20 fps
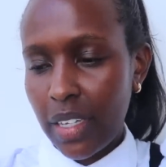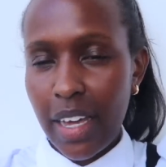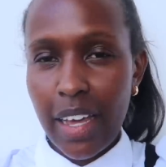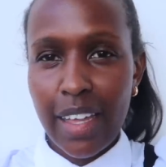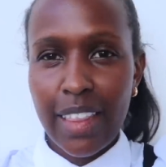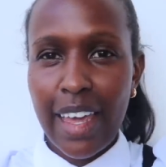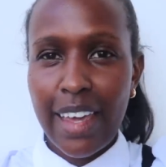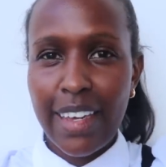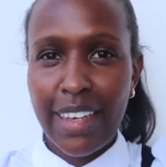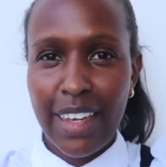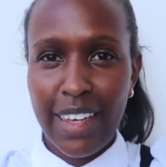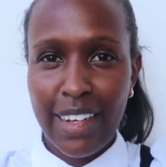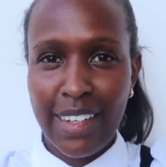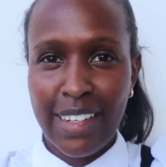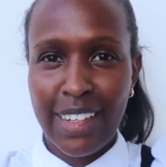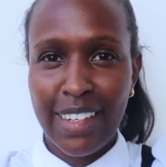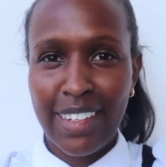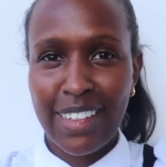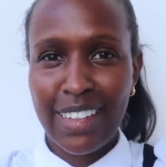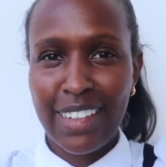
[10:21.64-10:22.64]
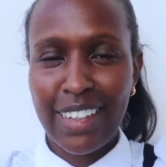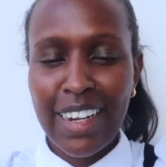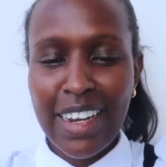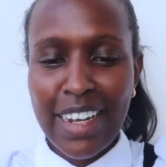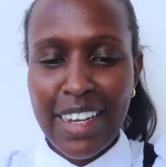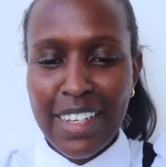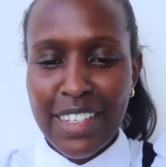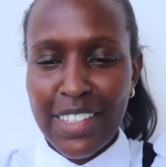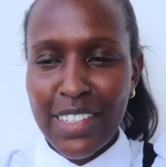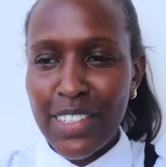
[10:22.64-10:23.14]
I like it.
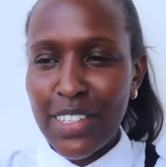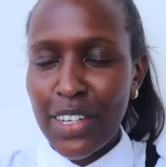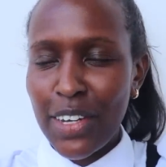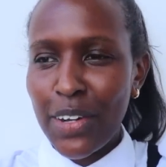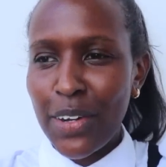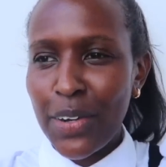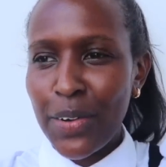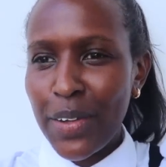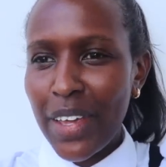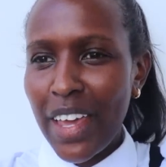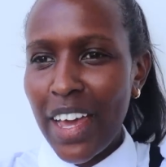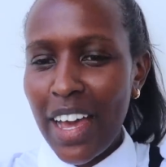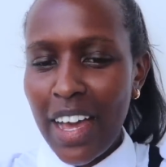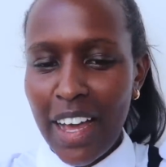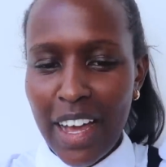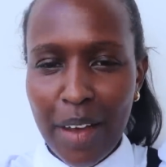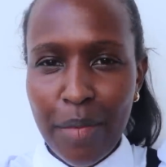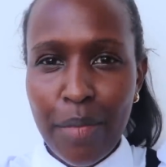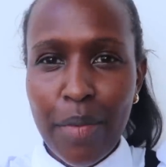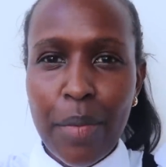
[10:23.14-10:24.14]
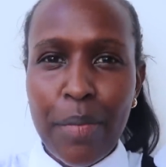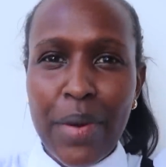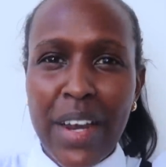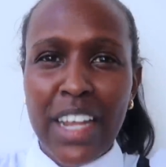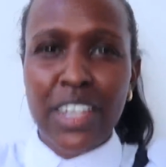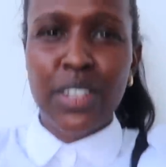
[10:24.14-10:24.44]
So yeah, but